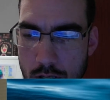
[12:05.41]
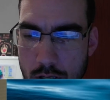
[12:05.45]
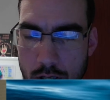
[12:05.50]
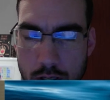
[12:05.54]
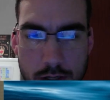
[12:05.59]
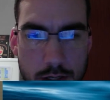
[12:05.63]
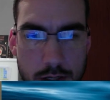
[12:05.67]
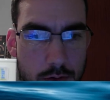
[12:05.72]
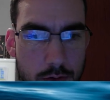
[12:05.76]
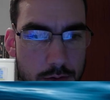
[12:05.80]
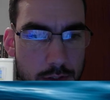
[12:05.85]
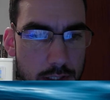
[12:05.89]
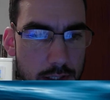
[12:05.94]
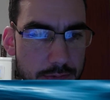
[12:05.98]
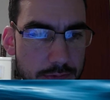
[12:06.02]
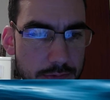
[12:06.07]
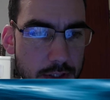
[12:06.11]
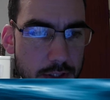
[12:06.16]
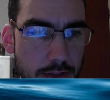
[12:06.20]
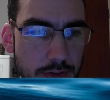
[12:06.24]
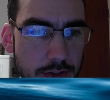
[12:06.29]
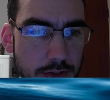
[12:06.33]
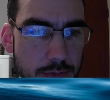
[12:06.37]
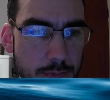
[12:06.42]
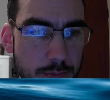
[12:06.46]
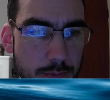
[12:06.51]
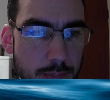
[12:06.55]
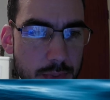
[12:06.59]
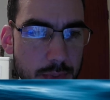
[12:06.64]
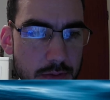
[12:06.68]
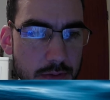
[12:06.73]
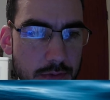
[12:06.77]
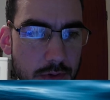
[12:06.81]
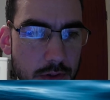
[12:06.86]
Now, on the left hand, there's a
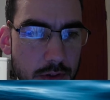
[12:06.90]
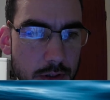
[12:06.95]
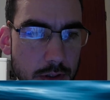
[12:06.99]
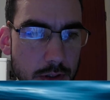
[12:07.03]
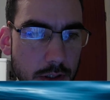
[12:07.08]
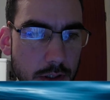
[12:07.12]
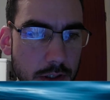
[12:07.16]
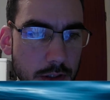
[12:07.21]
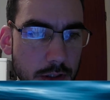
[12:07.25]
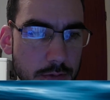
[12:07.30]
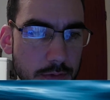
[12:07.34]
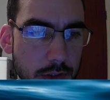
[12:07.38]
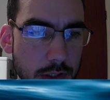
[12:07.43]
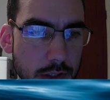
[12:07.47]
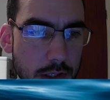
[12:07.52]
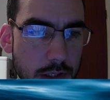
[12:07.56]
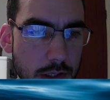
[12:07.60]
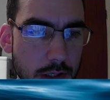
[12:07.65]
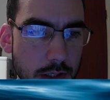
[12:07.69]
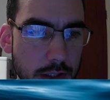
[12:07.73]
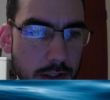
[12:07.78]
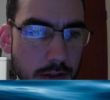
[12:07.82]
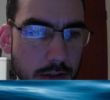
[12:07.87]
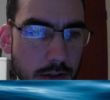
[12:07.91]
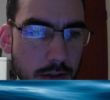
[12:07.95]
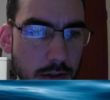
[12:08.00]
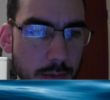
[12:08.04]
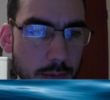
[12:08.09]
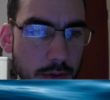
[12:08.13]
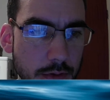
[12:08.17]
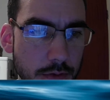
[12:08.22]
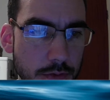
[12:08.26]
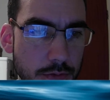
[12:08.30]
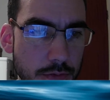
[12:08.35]
bit of a kind of a line
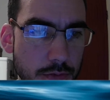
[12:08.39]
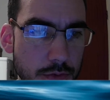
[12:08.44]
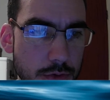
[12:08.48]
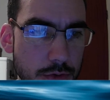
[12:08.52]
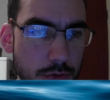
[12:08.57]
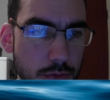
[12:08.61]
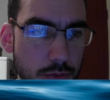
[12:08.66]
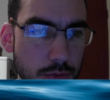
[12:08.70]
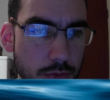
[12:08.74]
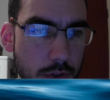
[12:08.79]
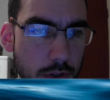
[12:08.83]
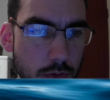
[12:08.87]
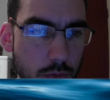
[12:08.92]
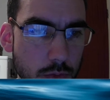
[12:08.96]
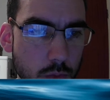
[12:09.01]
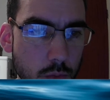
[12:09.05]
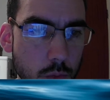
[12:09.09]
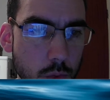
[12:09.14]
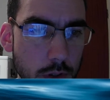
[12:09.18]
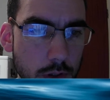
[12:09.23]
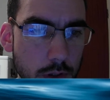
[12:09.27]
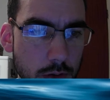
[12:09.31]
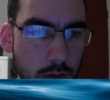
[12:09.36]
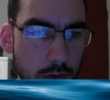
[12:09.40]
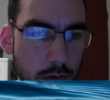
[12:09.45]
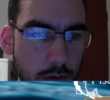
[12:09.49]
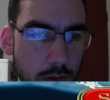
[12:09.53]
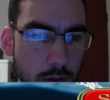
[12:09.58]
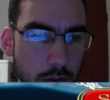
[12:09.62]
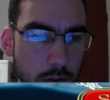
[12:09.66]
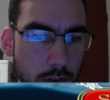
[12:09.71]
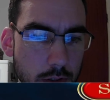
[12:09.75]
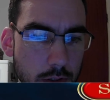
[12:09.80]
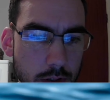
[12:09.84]
coming through, the will
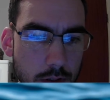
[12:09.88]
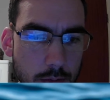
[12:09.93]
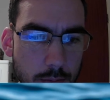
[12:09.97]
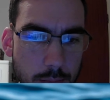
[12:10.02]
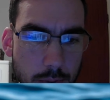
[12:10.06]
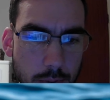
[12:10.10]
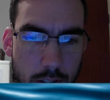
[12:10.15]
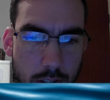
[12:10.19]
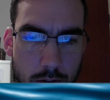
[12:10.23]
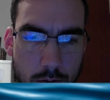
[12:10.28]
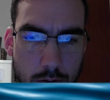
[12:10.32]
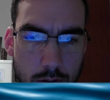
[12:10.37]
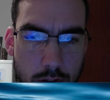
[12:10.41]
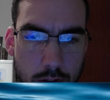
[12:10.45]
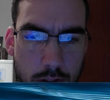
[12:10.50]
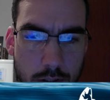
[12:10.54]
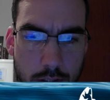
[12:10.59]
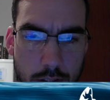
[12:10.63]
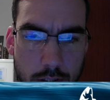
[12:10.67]
power.